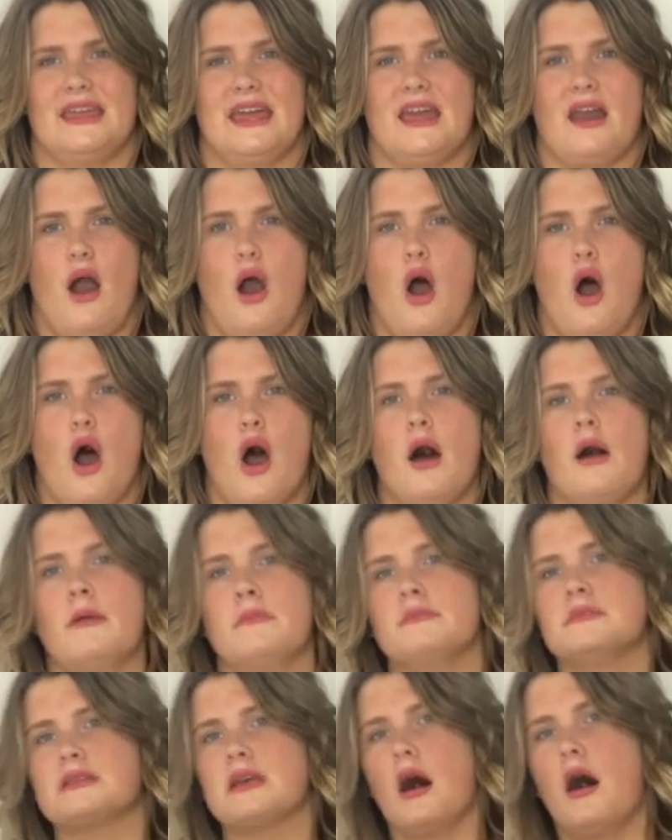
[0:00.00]
the
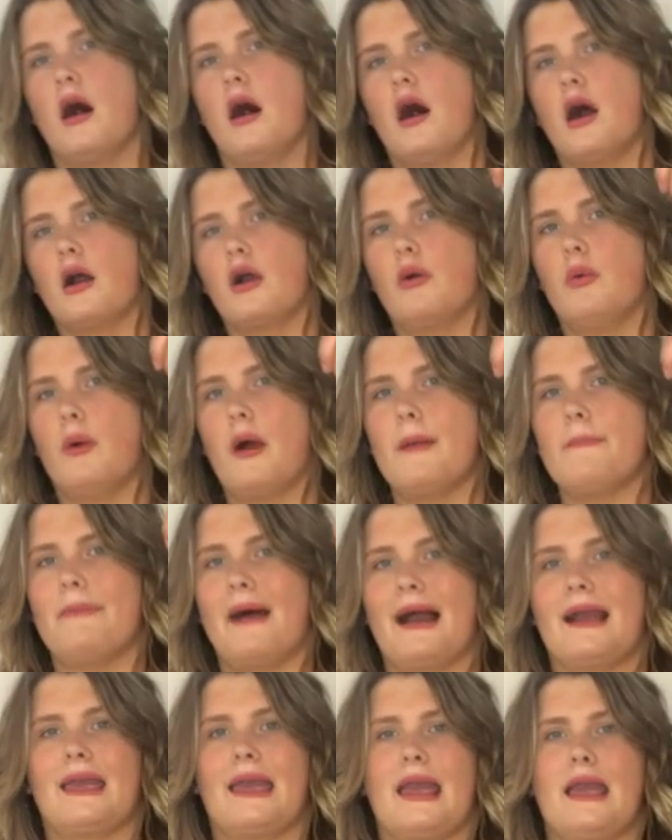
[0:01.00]
arms are quite
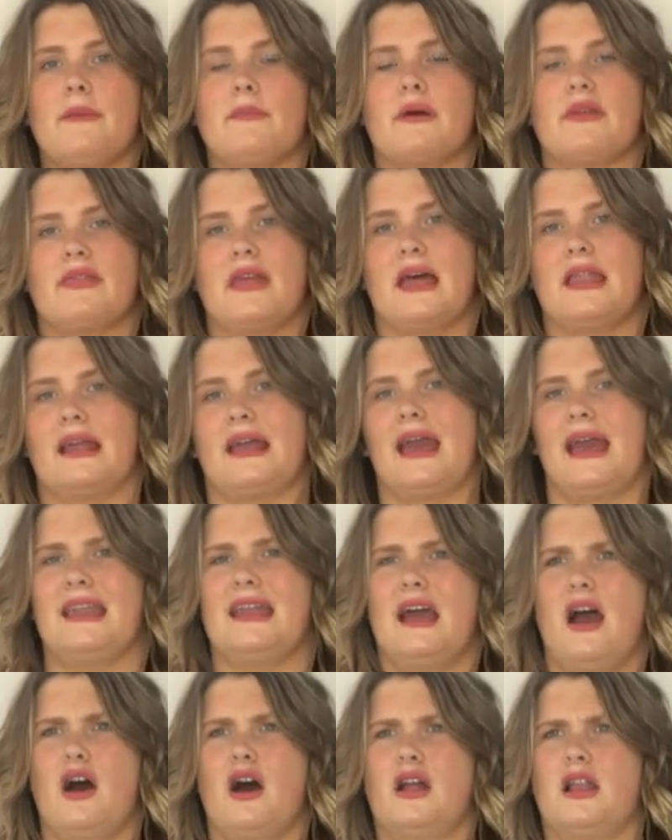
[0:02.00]
baggy but then
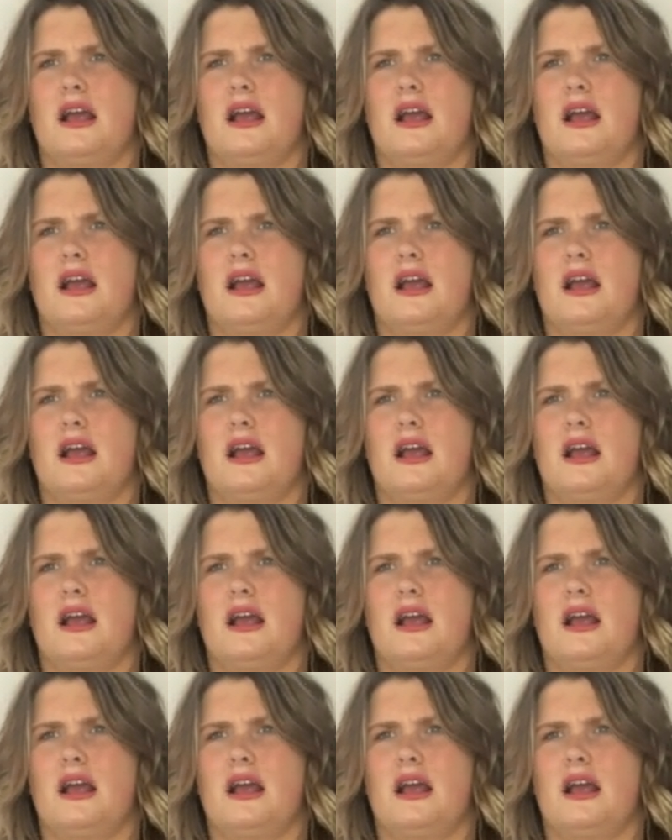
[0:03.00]
again it,